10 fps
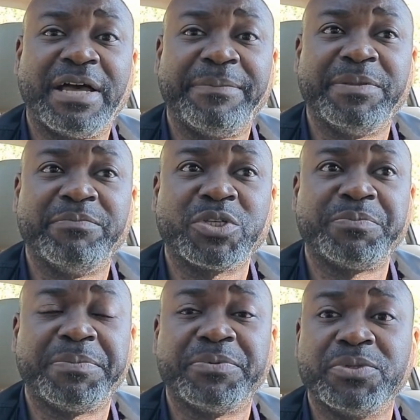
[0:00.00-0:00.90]
I mean, most
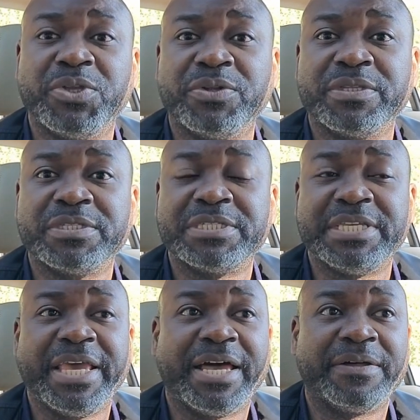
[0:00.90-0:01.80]
people don't see
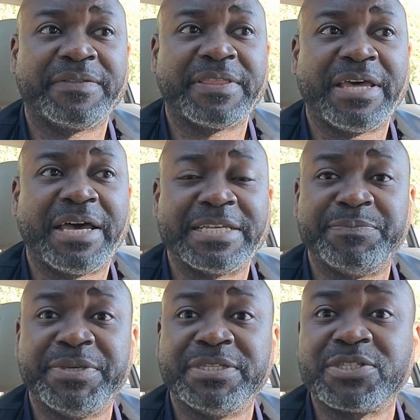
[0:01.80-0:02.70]
health as
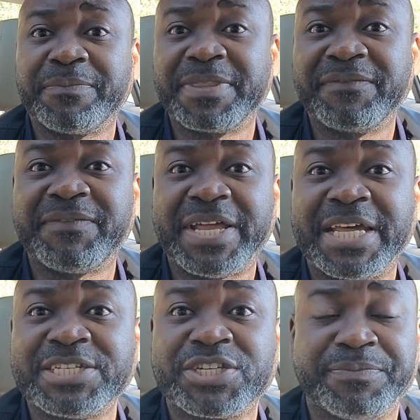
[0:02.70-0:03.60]
being something financial,